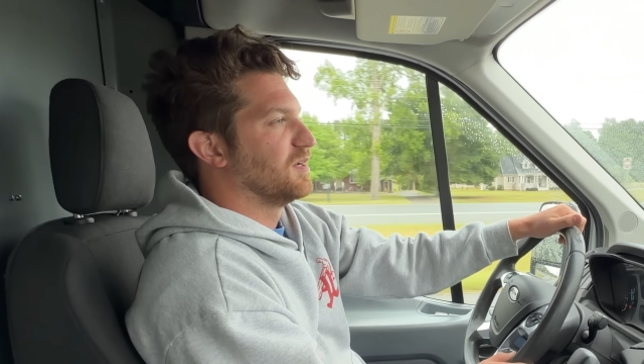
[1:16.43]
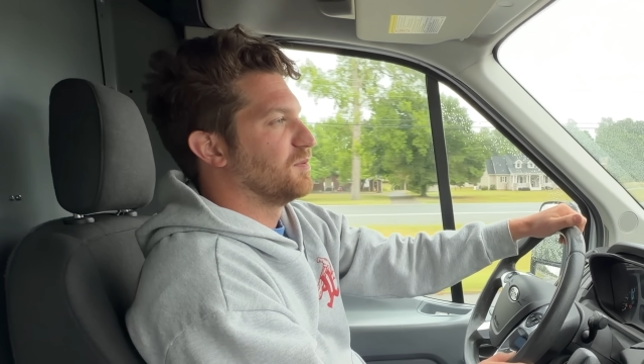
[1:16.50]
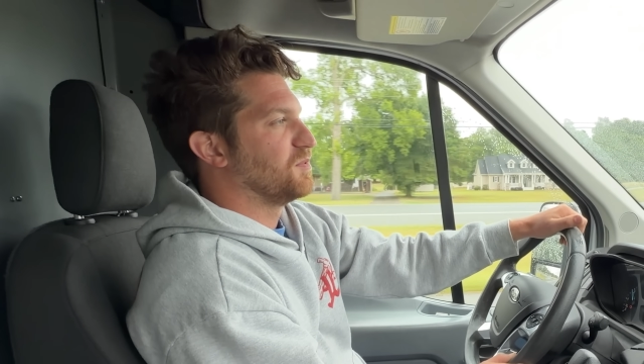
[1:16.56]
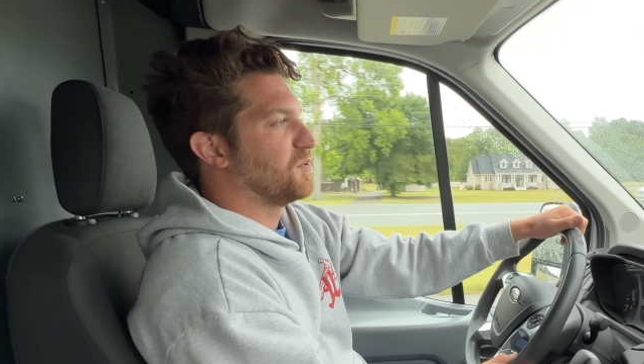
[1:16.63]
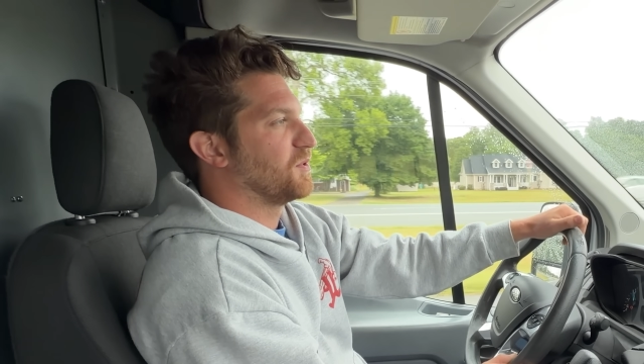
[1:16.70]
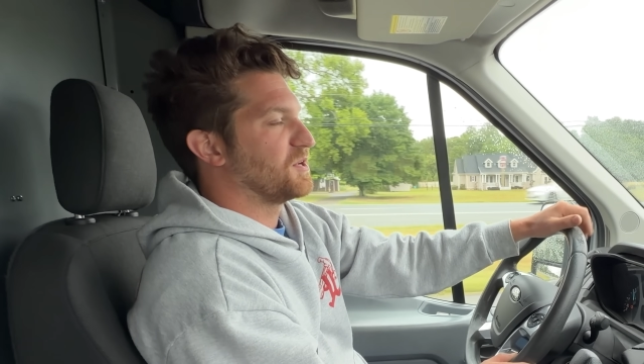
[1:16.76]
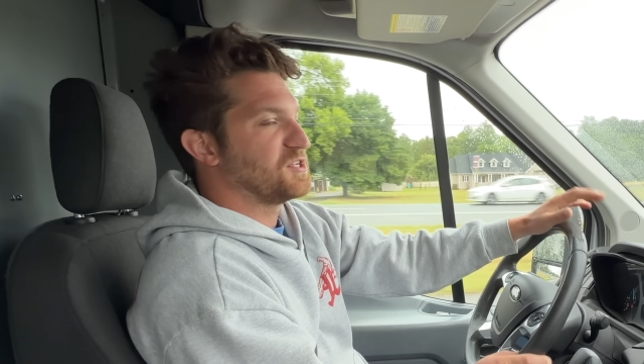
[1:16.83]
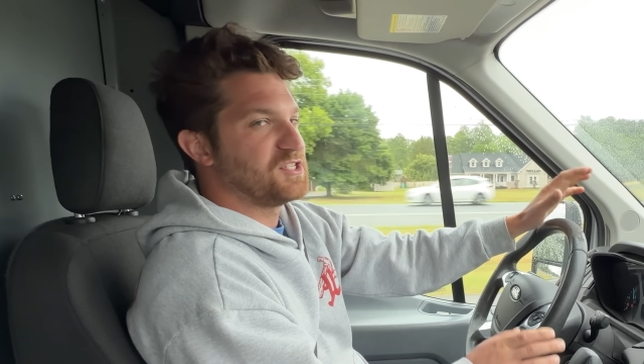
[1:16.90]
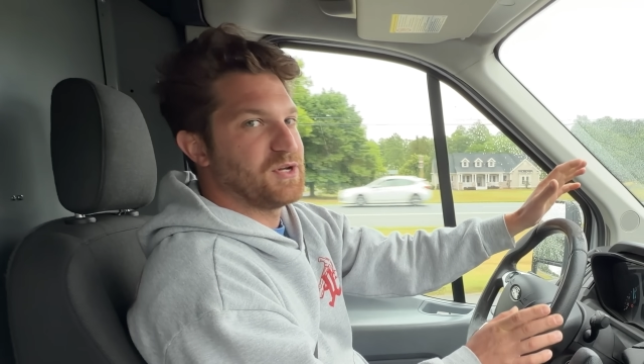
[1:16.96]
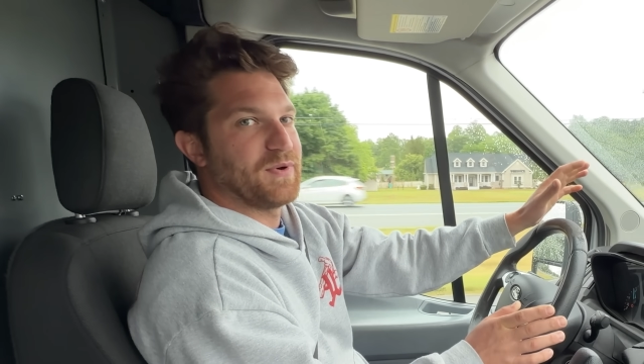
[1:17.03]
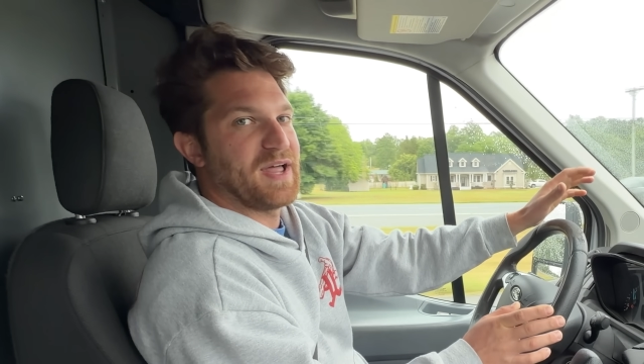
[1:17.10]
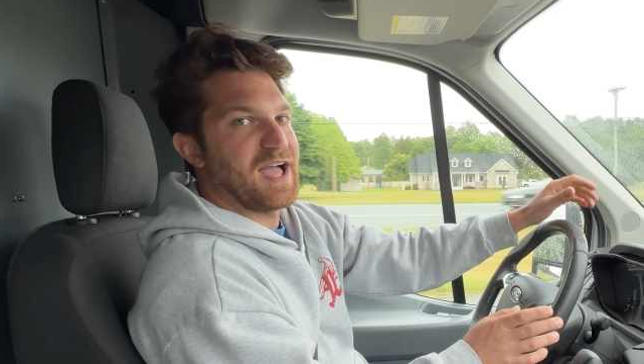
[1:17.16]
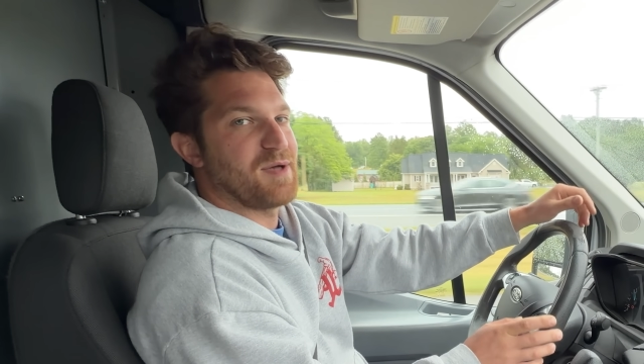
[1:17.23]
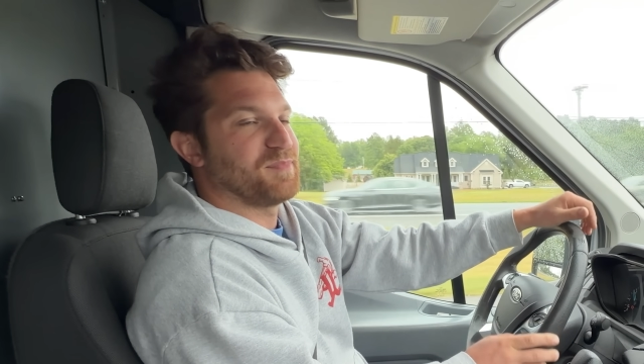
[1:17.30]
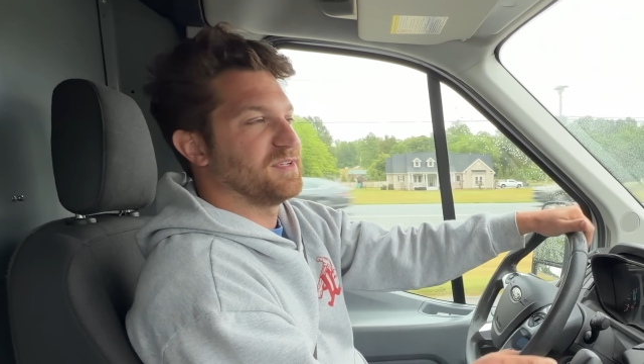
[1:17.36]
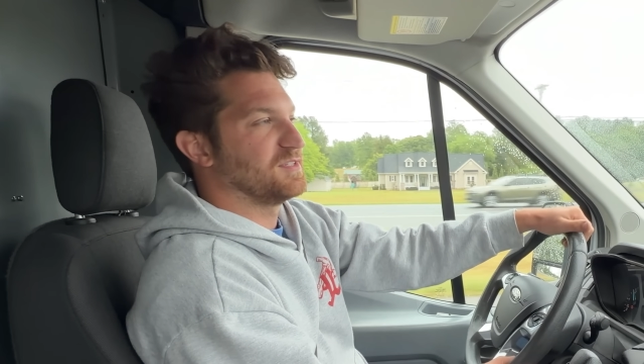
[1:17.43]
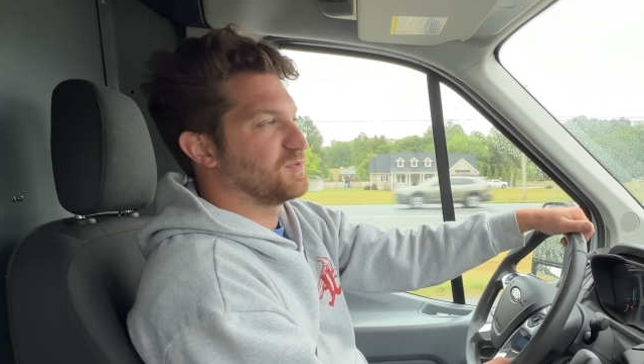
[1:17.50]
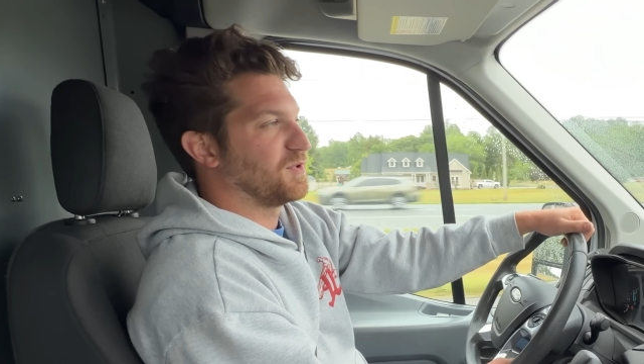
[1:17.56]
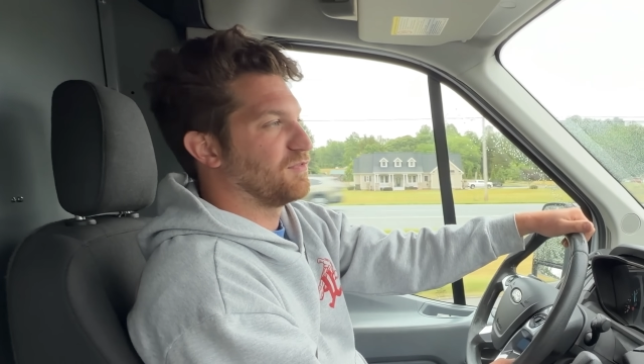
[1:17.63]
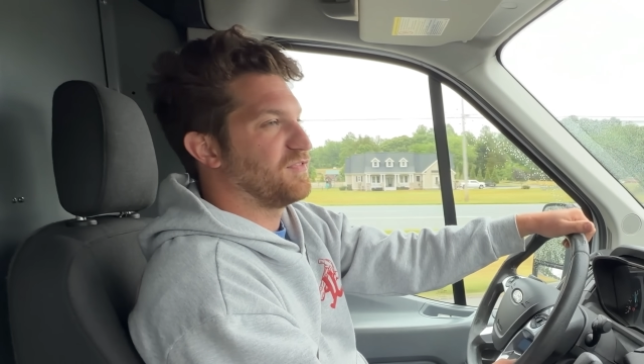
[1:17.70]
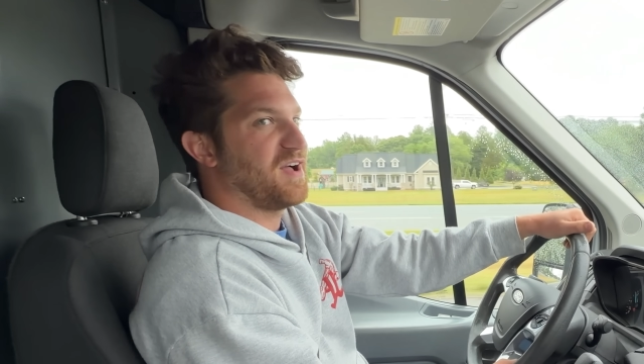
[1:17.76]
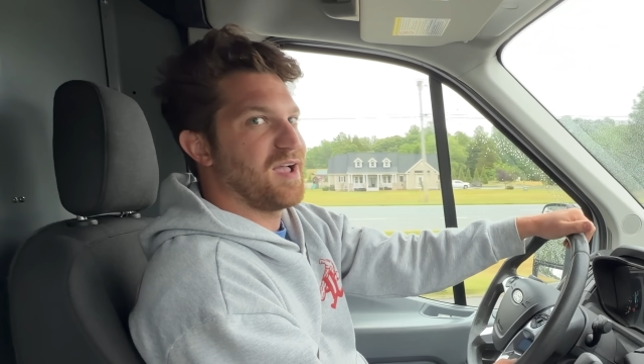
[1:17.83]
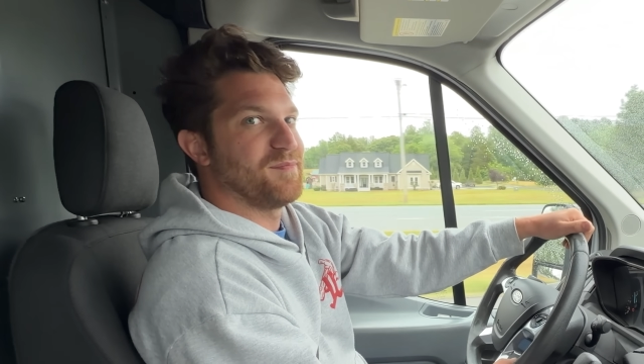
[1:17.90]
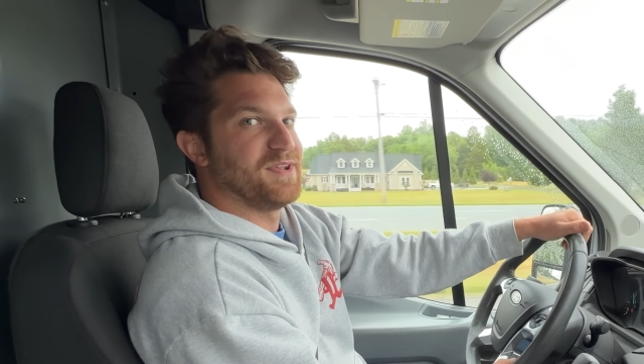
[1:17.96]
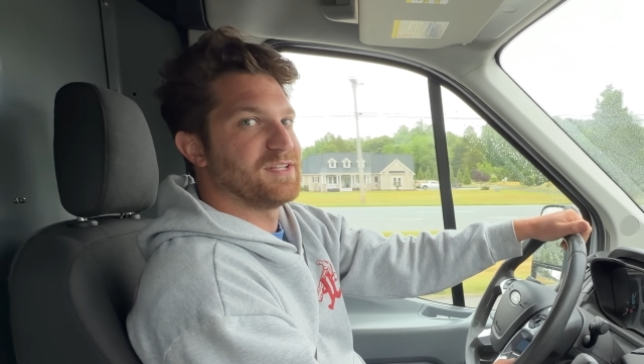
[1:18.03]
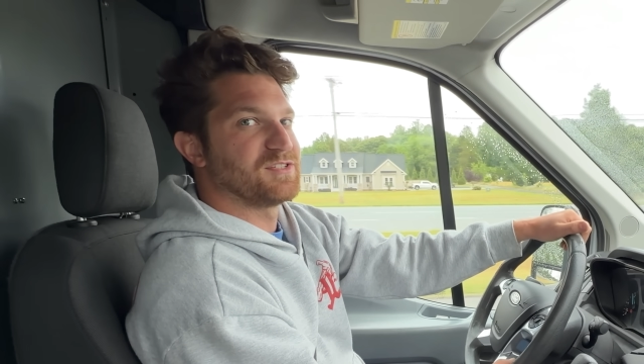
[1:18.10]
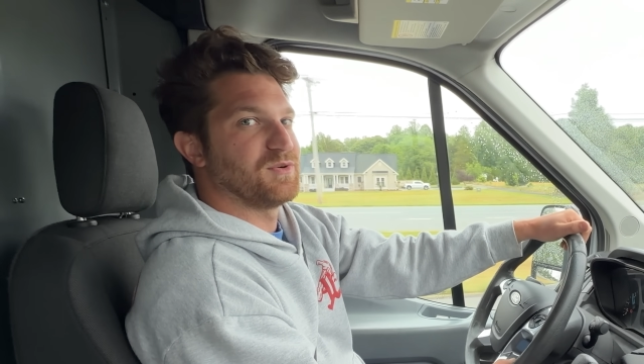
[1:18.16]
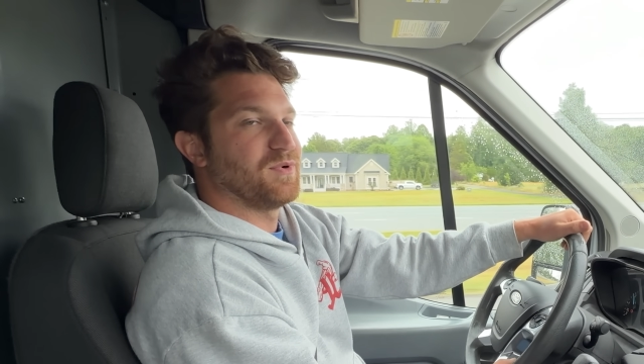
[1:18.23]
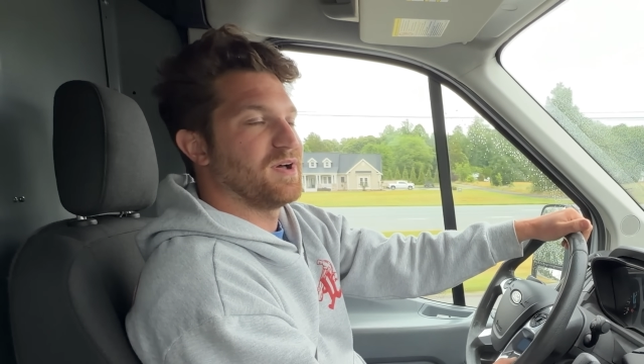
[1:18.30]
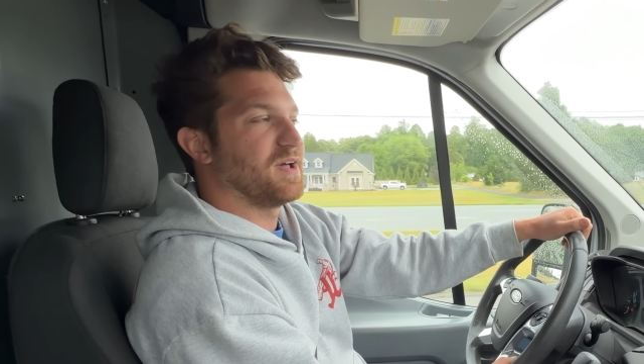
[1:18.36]
But we're going to see what happens. We're 5 minutes
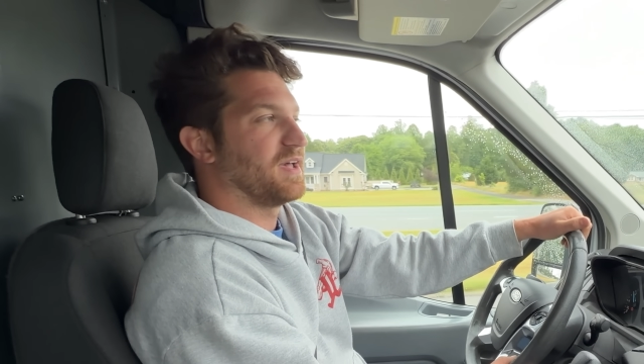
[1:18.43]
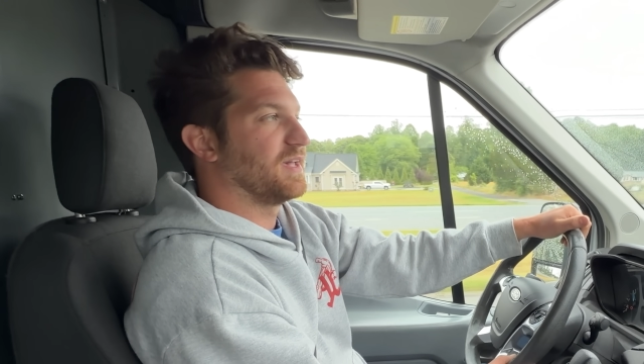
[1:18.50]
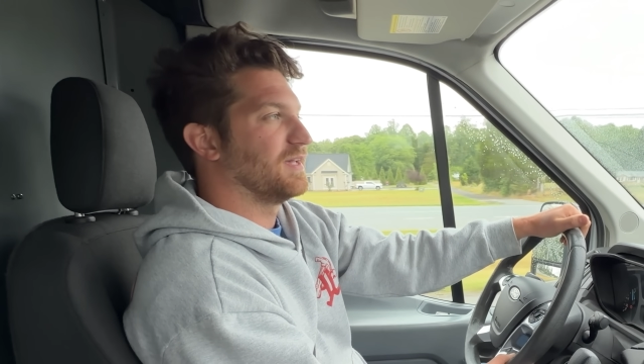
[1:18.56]
away.